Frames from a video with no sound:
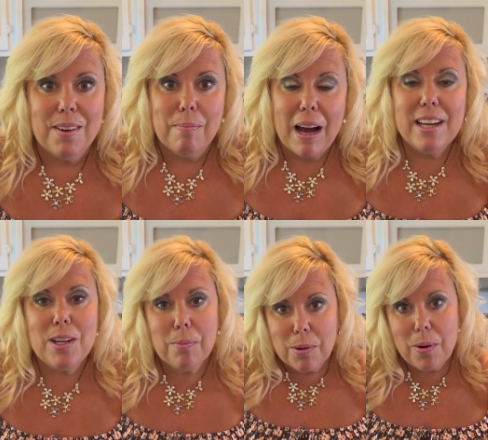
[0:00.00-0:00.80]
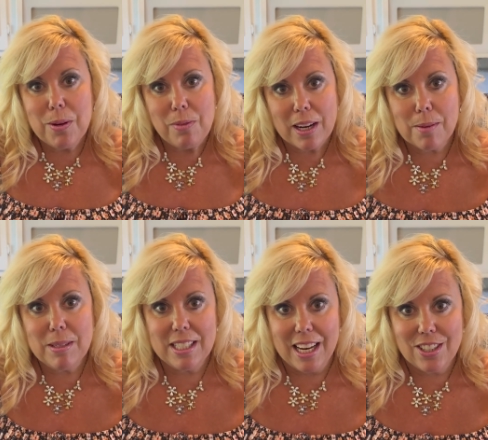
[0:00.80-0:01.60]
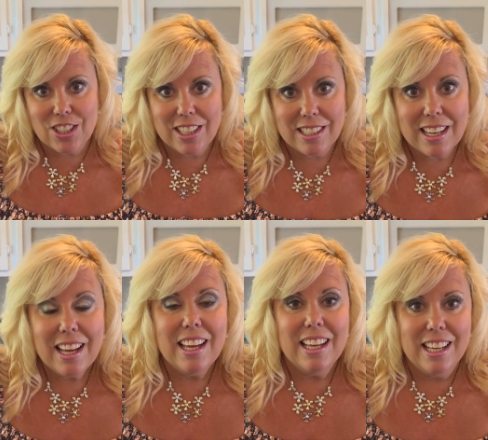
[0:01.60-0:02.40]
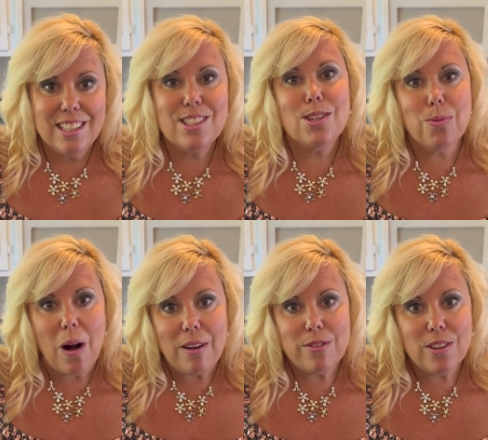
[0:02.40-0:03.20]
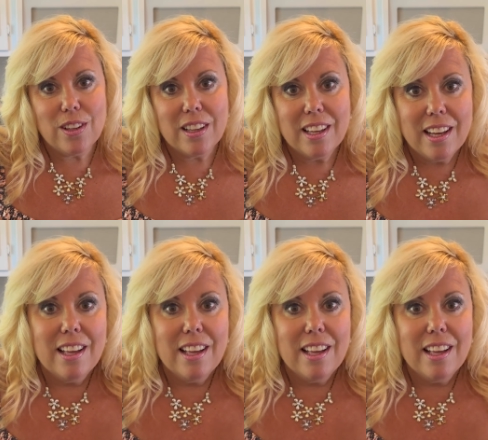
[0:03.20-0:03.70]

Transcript: my number one recommendation is to waffle